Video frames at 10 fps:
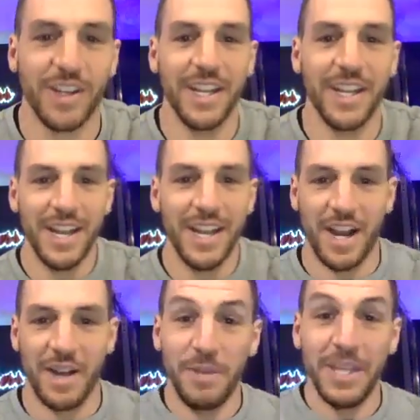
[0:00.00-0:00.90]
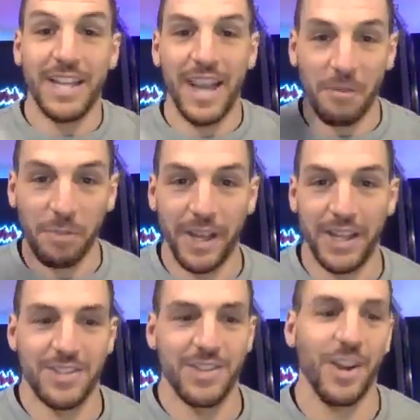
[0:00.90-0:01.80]
And then on meet day, I'd play
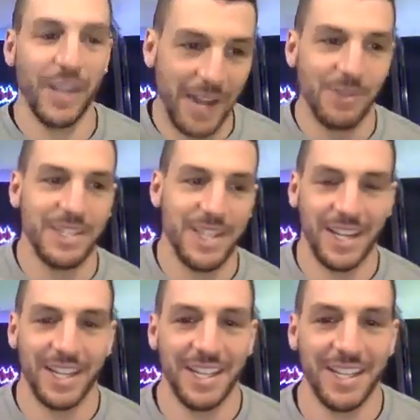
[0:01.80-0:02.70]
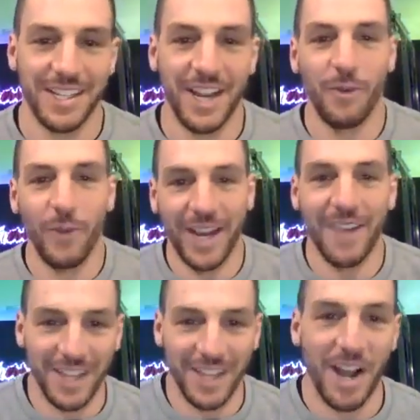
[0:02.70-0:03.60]
the song, and that was like, kind of wake
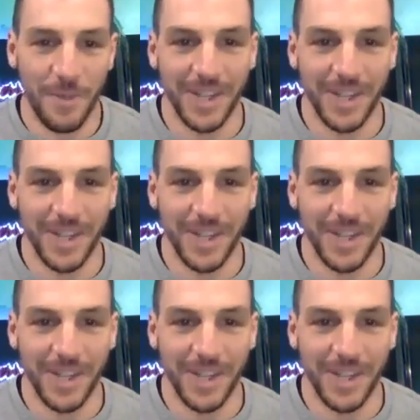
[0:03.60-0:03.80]
everything up.